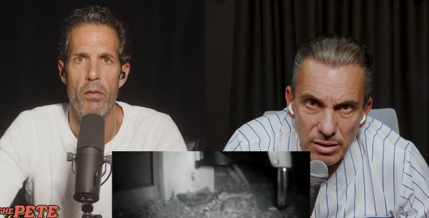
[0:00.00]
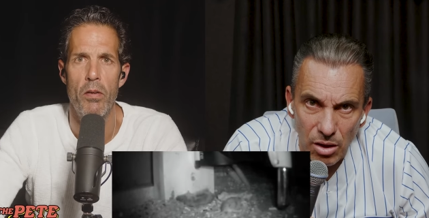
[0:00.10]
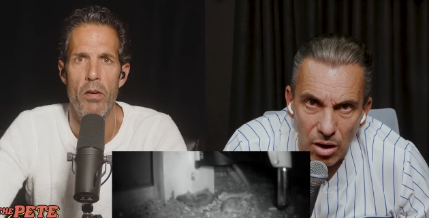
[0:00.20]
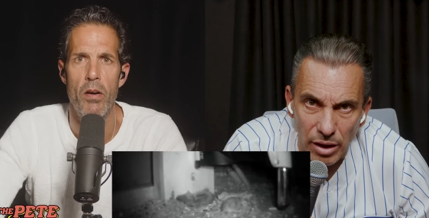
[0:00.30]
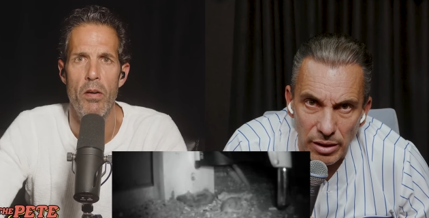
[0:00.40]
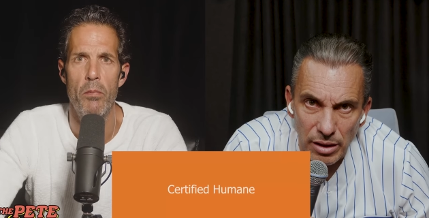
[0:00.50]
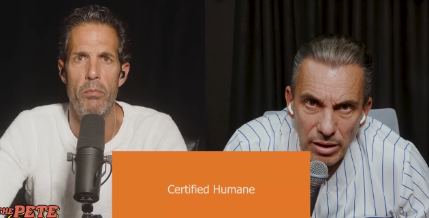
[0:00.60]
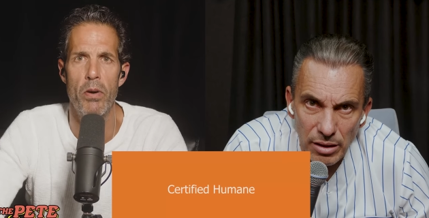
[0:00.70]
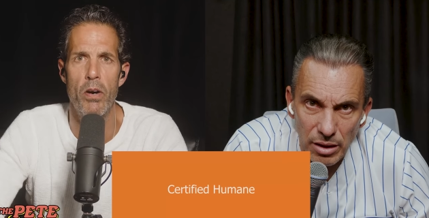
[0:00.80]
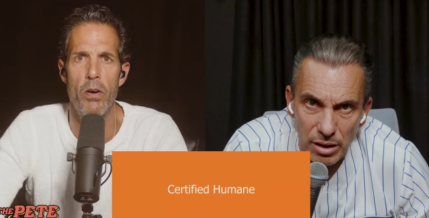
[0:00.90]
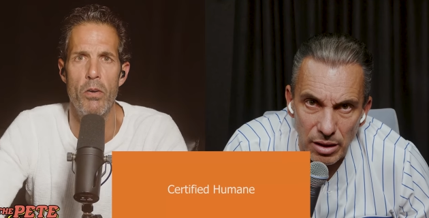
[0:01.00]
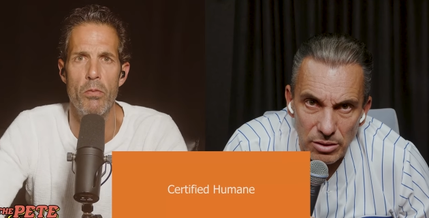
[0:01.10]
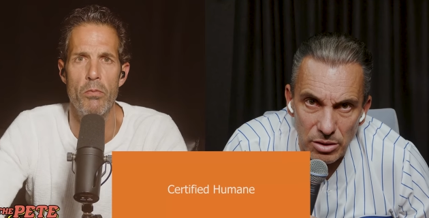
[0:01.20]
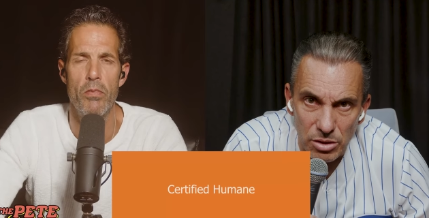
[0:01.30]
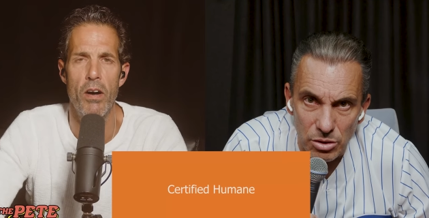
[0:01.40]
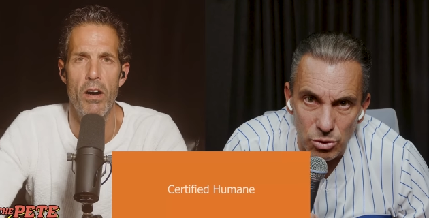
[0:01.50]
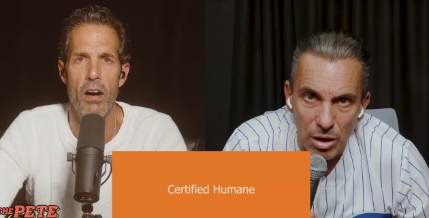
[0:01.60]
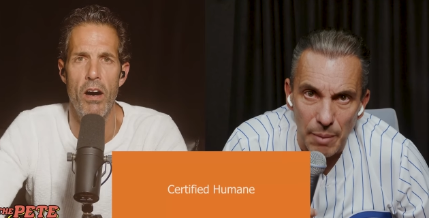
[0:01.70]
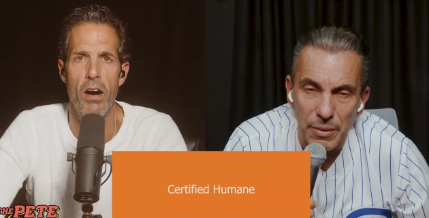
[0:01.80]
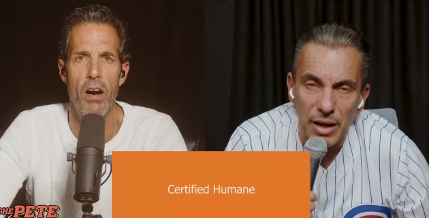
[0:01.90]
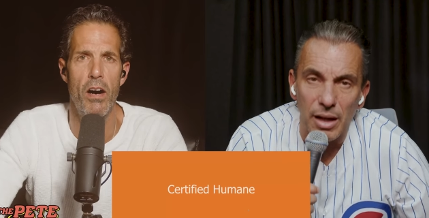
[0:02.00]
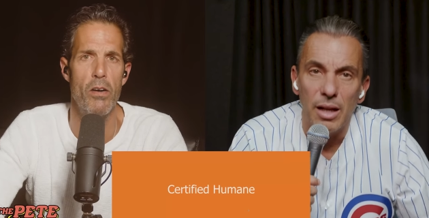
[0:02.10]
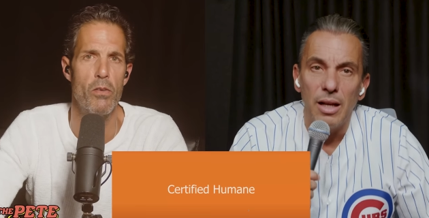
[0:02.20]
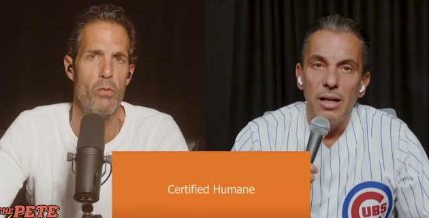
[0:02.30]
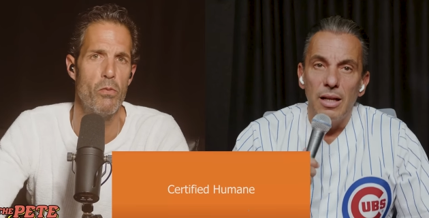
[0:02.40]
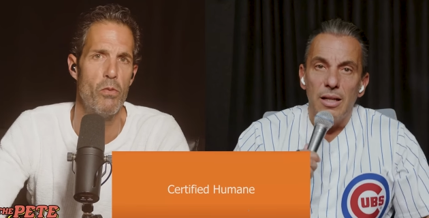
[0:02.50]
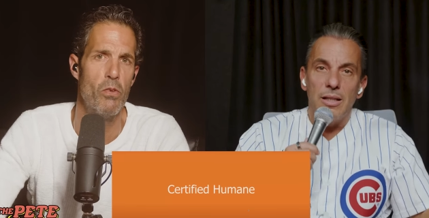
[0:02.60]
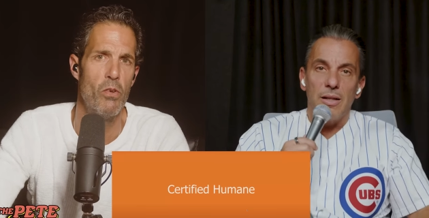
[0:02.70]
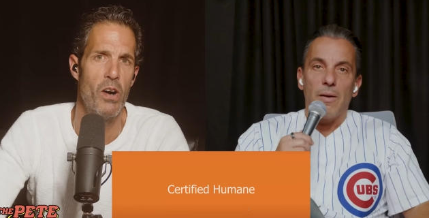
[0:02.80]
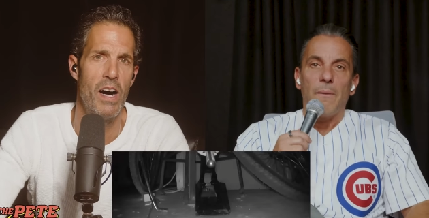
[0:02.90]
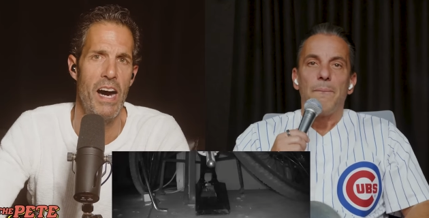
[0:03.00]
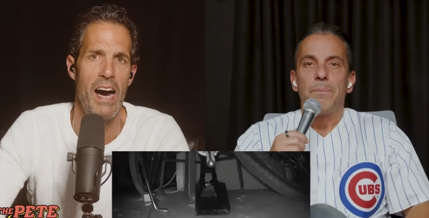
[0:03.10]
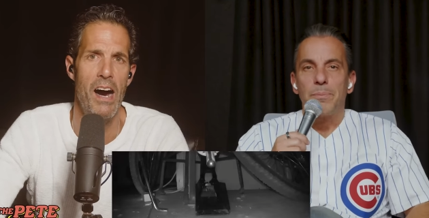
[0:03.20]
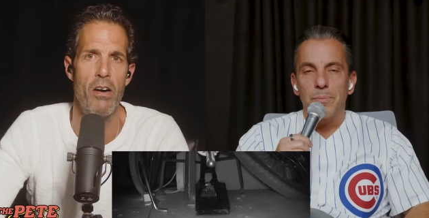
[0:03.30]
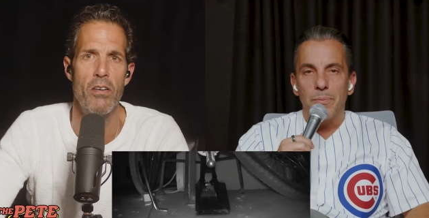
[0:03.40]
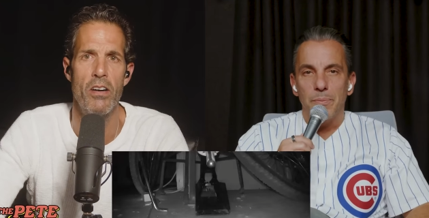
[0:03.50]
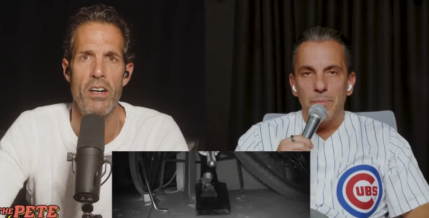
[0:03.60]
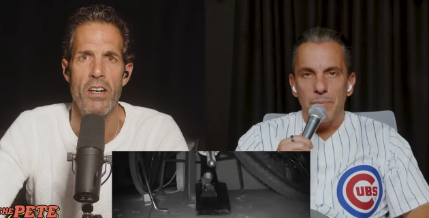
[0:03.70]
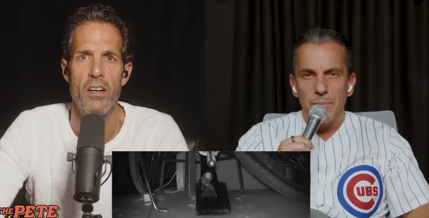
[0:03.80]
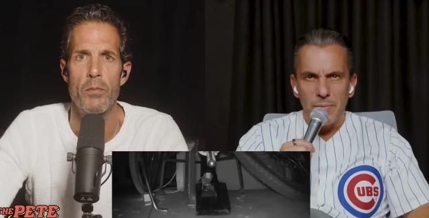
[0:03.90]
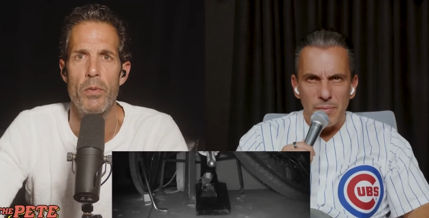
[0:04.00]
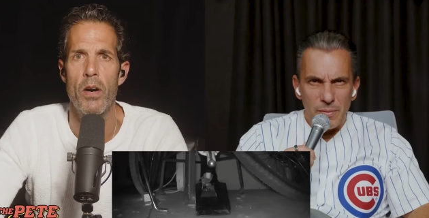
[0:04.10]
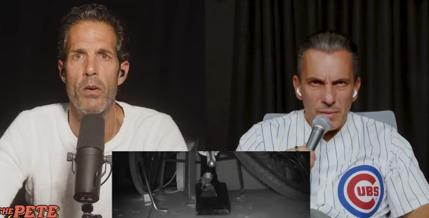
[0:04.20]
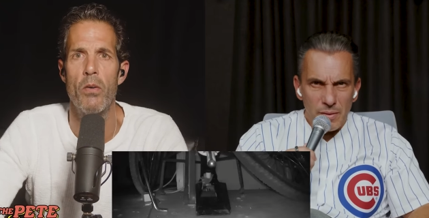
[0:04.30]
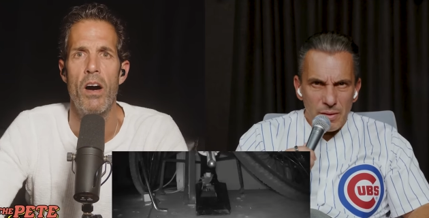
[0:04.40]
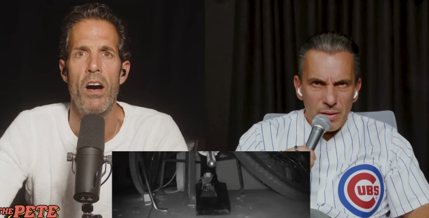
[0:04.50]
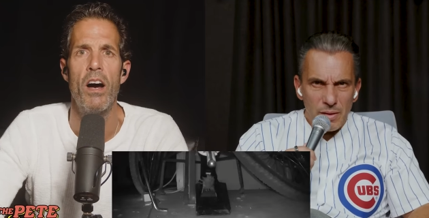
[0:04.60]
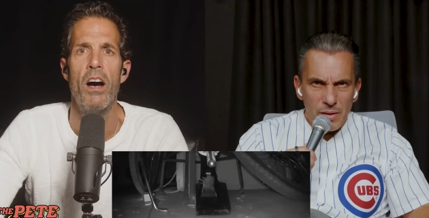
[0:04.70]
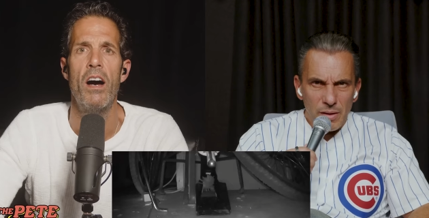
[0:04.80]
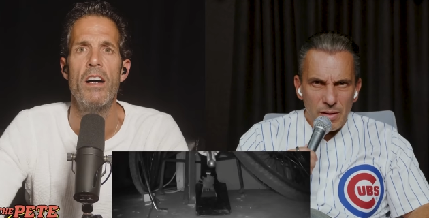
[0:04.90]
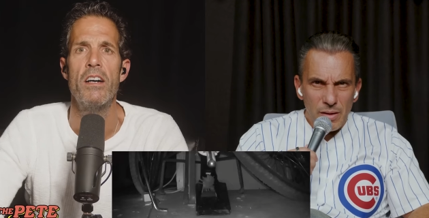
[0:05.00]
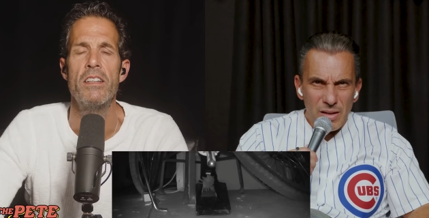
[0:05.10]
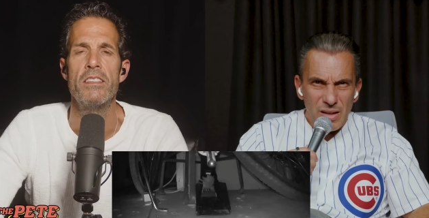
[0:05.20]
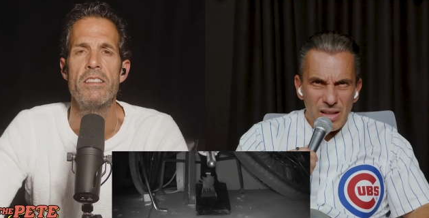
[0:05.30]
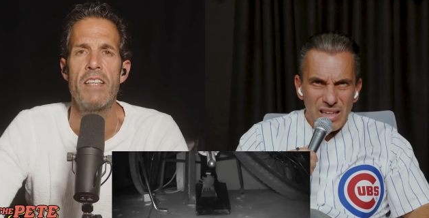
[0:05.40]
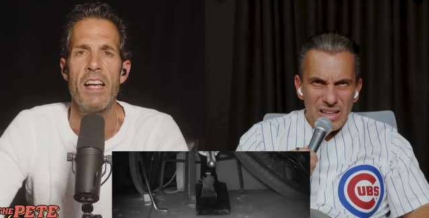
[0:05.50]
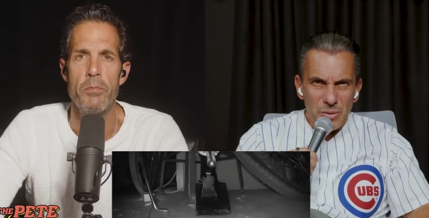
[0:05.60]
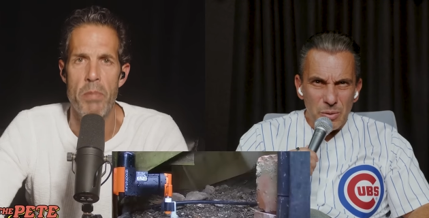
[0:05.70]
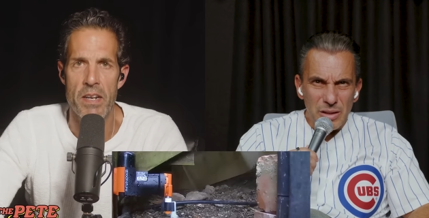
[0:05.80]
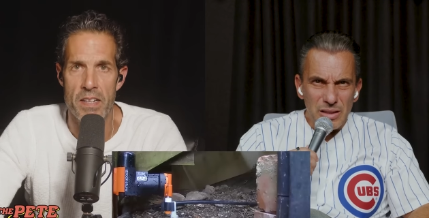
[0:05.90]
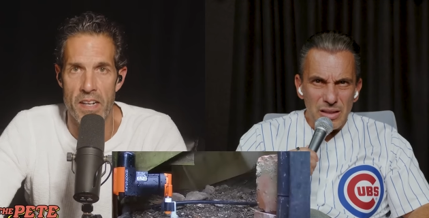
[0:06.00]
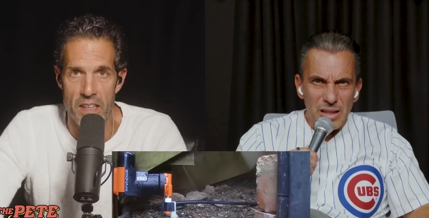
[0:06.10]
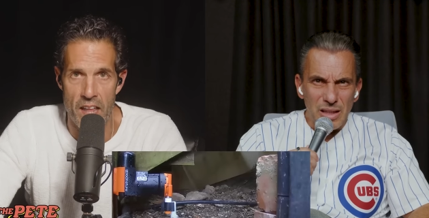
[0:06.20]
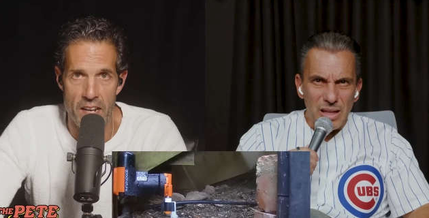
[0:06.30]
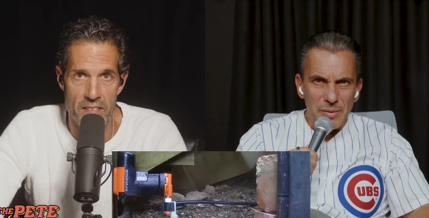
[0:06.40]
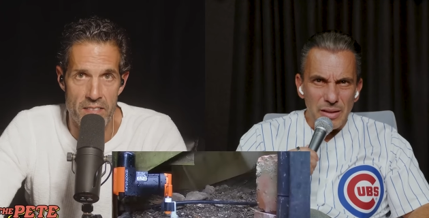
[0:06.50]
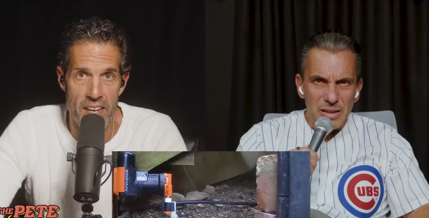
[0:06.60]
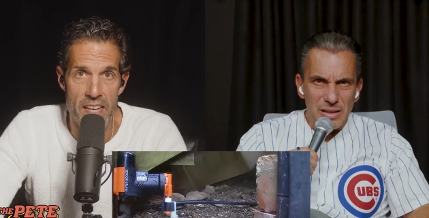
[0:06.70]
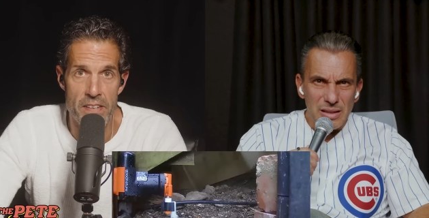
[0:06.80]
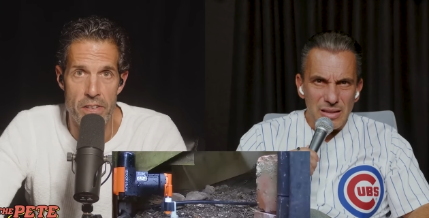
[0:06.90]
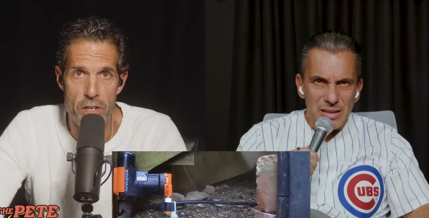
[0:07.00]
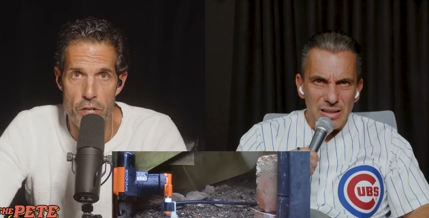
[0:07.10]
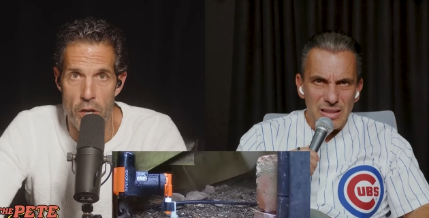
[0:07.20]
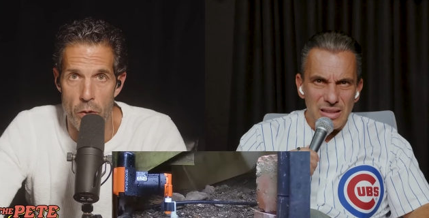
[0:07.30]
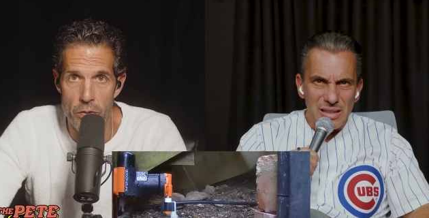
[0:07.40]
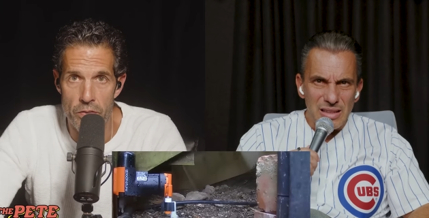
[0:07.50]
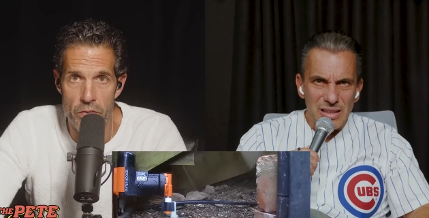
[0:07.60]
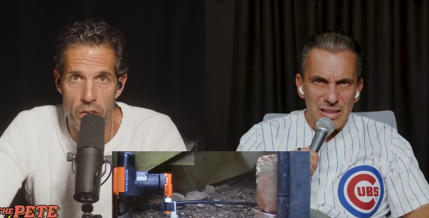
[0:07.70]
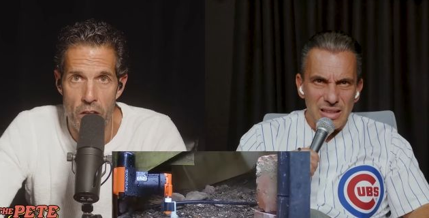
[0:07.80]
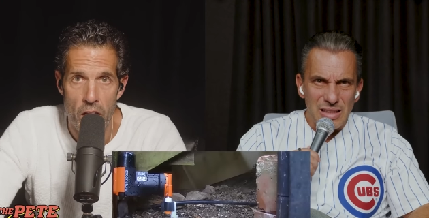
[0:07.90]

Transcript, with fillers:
Speaker 1: Gone. Boom. Just just dropping out. Oh wow, bro. That's
Speaker 2: better than think? a lot I mean, of T V shows.